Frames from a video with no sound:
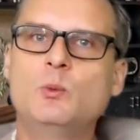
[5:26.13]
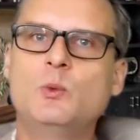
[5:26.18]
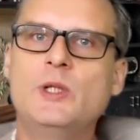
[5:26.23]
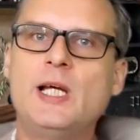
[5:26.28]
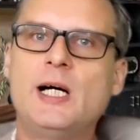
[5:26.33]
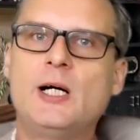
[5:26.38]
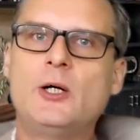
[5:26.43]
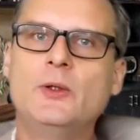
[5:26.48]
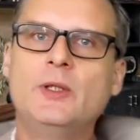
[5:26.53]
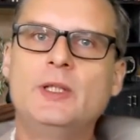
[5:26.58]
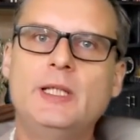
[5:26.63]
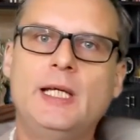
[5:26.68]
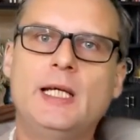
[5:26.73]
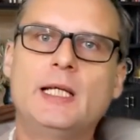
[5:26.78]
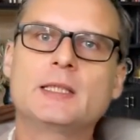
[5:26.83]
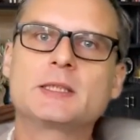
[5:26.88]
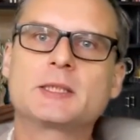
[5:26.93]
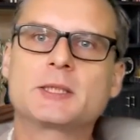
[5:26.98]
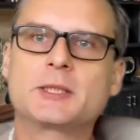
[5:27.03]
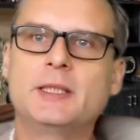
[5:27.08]
without the
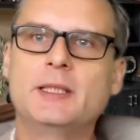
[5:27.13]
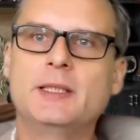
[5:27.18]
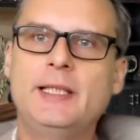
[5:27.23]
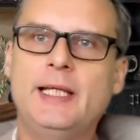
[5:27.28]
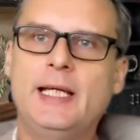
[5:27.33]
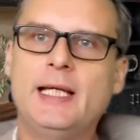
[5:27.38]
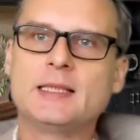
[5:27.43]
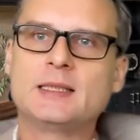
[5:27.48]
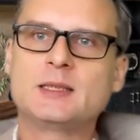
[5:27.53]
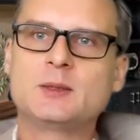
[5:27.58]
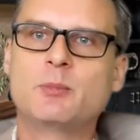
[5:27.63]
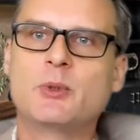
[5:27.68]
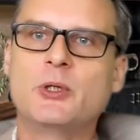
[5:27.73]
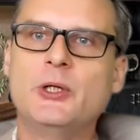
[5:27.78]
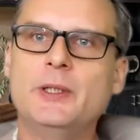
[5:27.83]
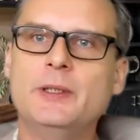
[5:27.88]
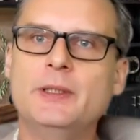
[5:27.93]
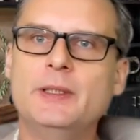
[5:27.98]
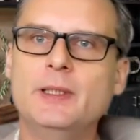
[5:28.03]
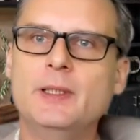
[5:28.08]
extra tax
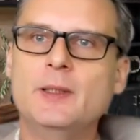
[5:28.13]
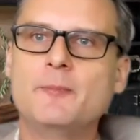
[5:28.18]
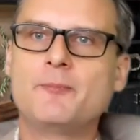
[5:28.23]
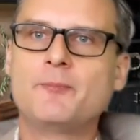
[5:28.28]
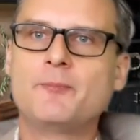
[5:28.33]
burden.